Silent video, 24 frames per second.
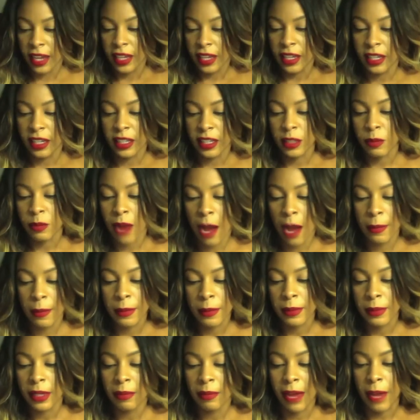is
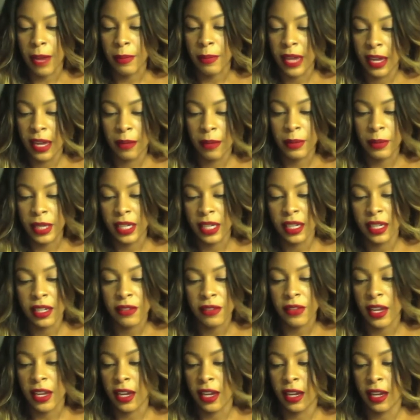probably my pet peeve,
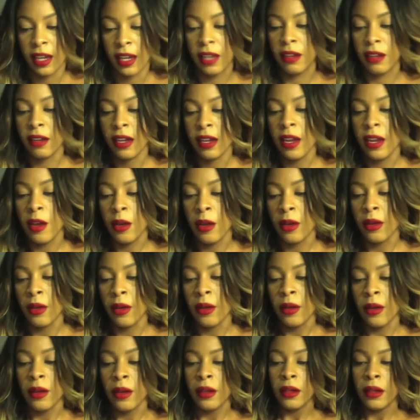and
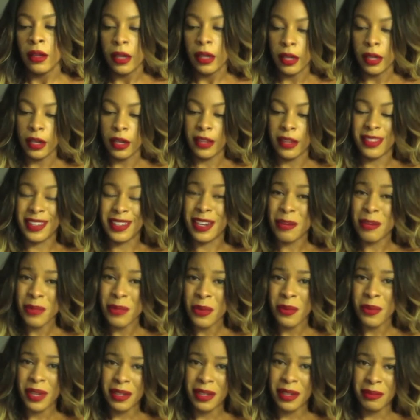the number
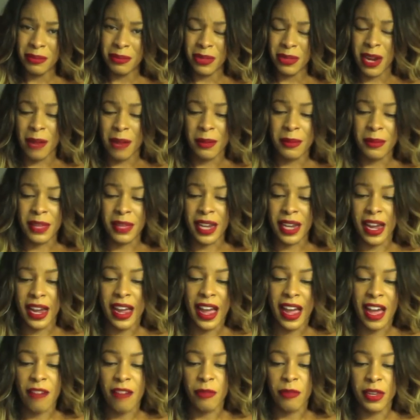one problem that I
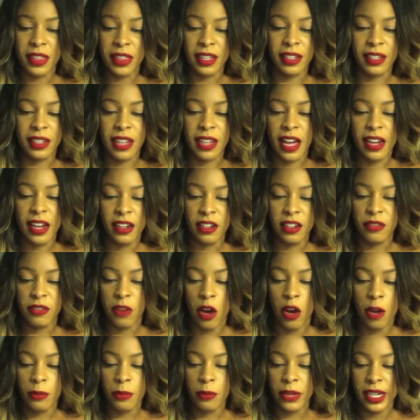have with a lot of
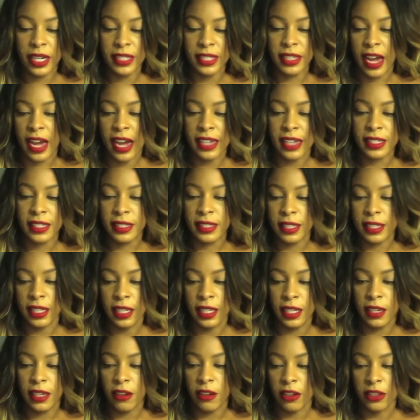ombres that I
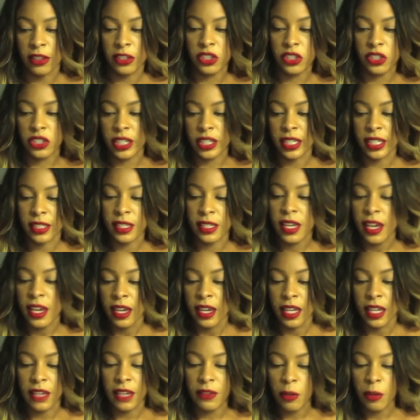see on the streets,
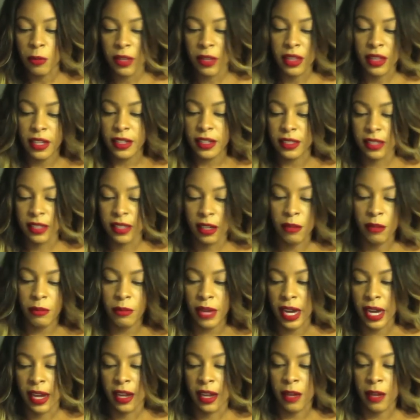even when they're done
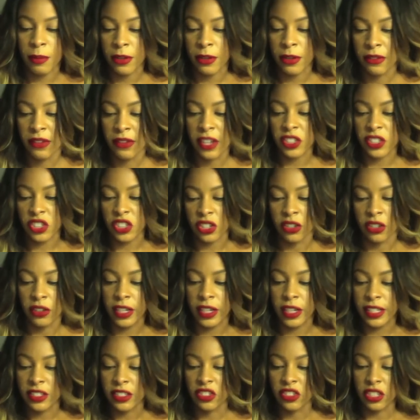by a professional,
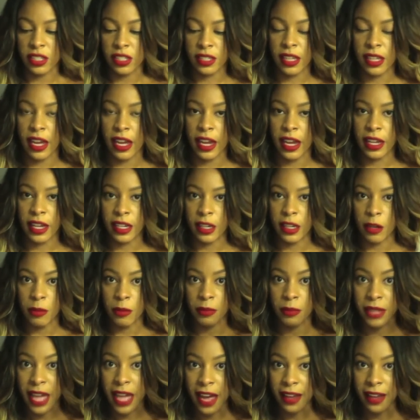it's just like
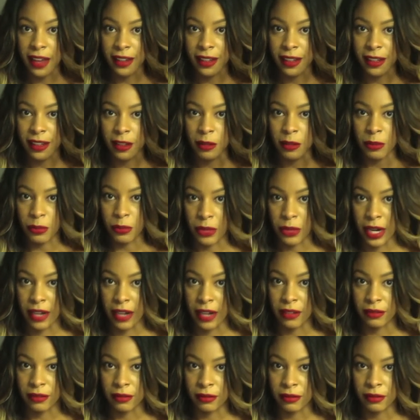black,
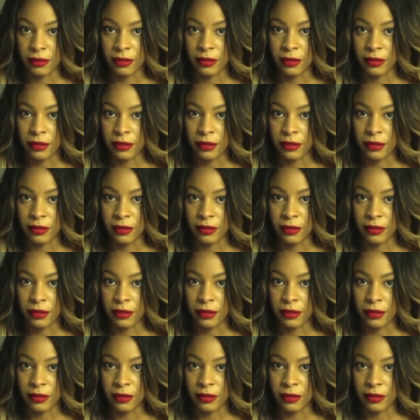brown,